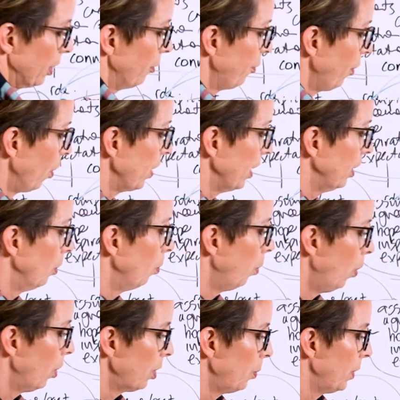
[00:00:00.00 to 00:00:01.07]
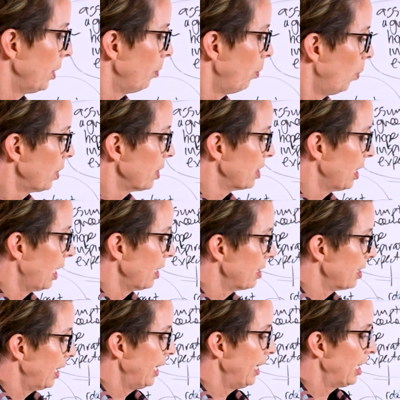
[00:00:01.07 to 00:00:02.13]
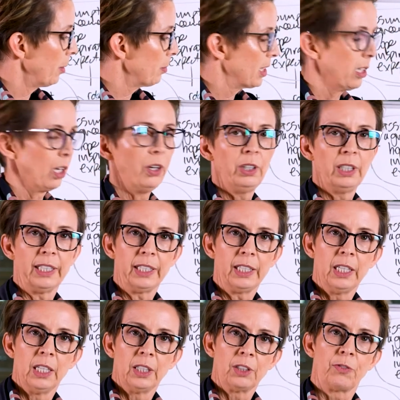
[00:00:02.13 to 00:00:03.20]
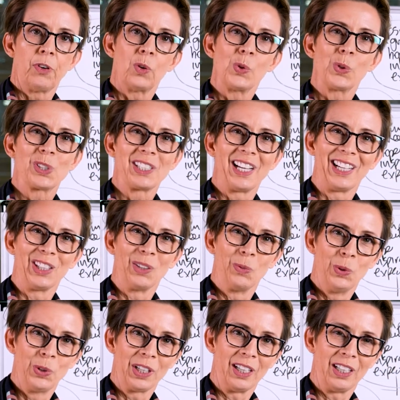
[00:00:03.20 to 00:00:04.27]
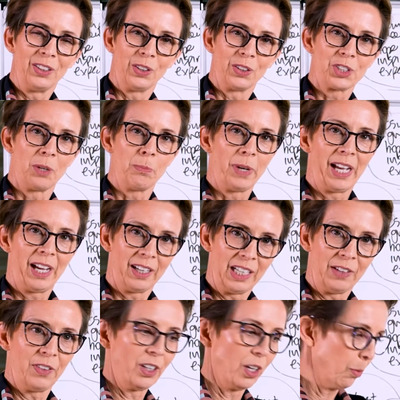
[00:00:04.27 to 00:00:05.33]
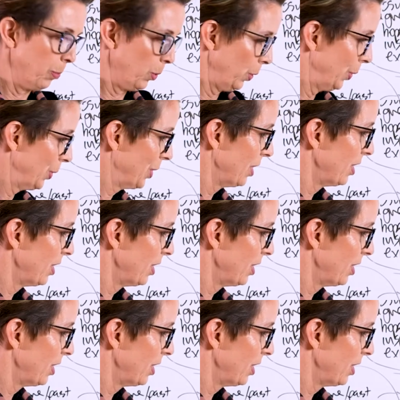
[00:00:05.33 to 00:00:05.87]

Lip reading: the frog in the water. When the water starts to heat up slowly, the frog will stay in the water and not jump out even though it boils to